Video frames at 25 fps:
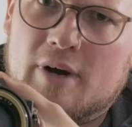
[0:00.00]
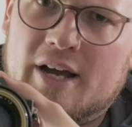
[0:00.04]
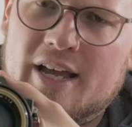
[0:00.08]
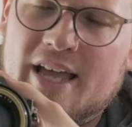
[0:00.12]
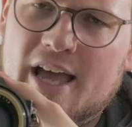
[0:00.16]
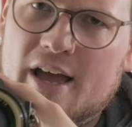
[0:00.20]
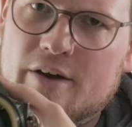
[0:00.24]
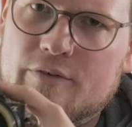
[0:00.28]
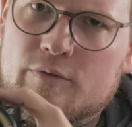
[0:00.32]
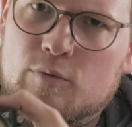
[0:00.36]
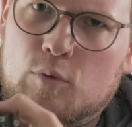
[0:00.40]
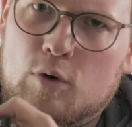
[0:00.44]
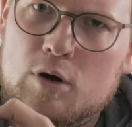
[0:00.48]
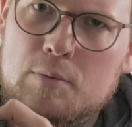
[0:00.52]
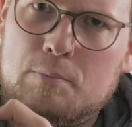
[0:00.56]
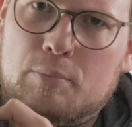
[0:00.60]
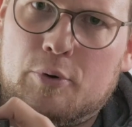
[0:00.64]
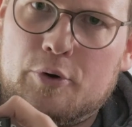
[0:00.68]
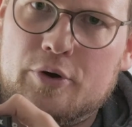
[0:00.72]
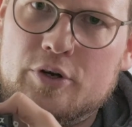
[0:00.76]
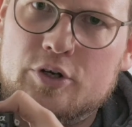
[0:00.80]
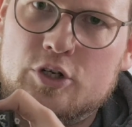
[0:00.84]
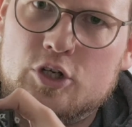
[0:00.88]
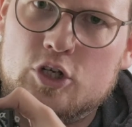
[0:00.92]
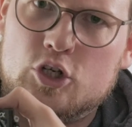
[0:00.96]
my
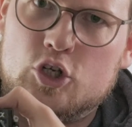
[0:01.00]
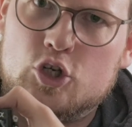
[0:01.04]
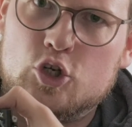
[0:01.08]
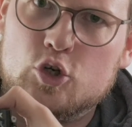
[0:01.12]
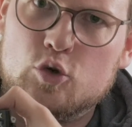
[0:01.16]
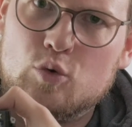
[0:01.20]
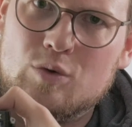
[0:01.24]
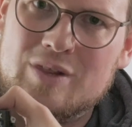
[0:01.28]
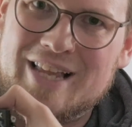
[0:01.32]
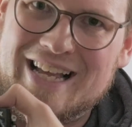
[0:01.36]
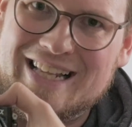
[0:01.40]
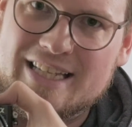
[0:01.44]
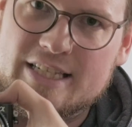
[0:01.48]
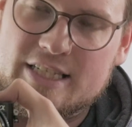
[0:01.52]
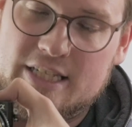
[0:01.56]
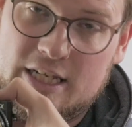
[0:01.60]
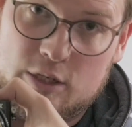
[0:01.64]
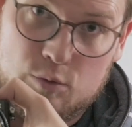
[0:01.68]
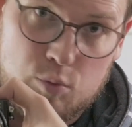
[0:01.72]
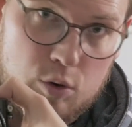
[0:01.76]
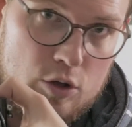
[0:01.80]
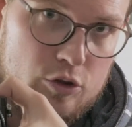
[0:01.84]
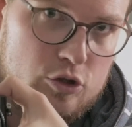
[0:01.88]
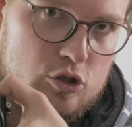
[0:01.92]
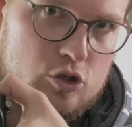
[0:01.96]
f1.2 lens
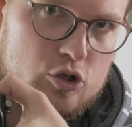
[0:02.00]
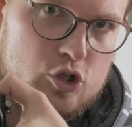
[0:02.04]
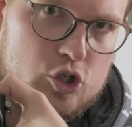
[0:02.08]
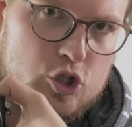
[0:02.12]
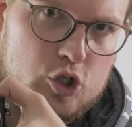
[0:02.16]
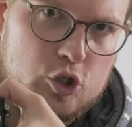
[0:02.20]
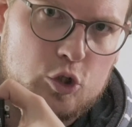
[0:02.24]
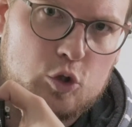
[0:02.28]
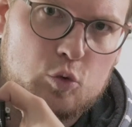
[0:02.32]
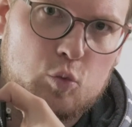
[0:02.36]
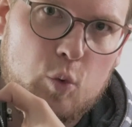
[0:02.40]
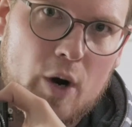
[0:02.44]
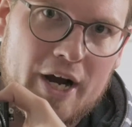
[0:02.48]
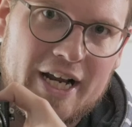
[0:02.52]
and want to shoot